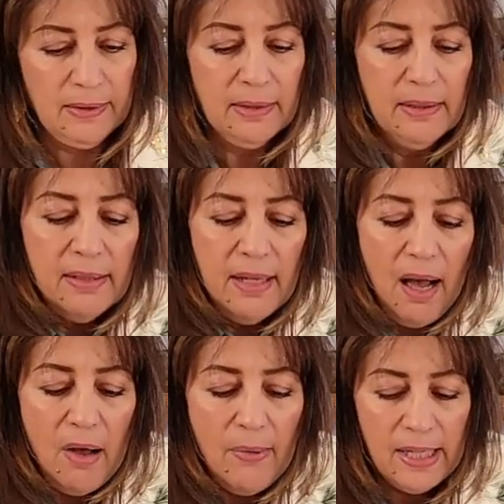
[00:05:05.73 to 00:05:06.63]

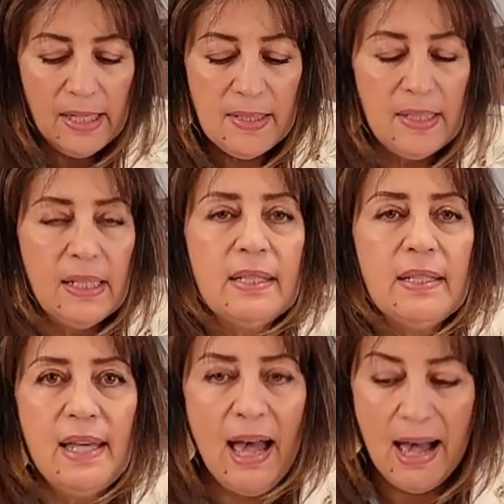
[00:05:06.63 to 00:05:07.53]
How easy is
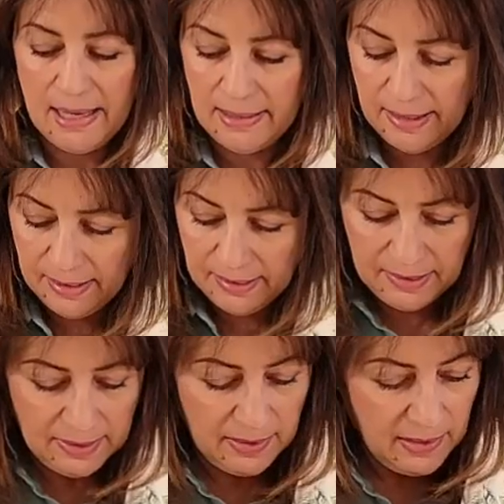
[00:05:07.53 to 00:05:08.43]
that?
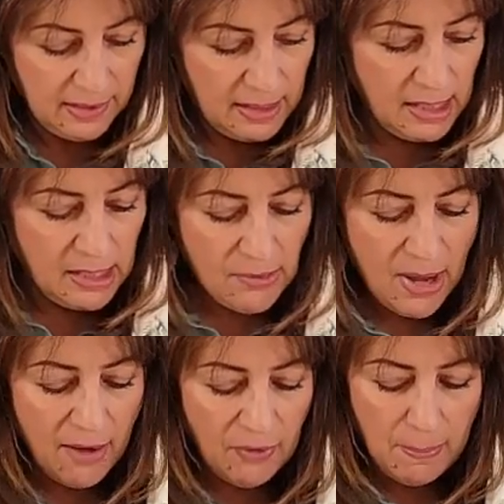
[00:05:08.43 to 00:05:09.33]
And
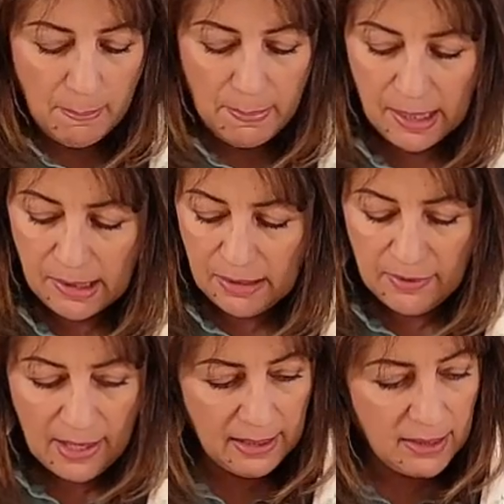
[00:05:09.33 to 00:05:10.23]
you have a meal
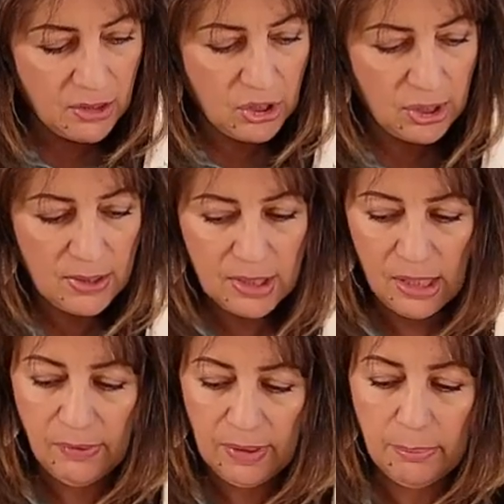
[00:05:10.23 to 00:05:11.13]
that is just
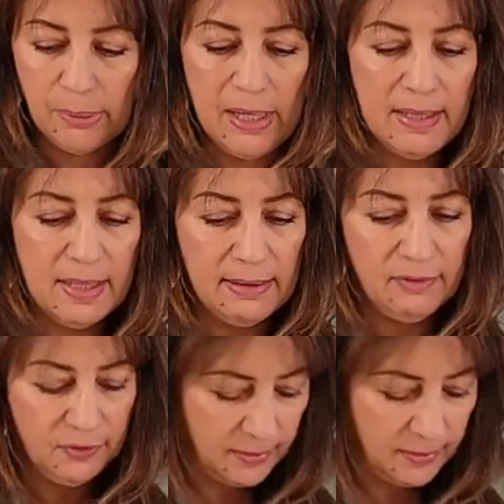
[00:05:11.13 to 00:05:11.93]
so impressive.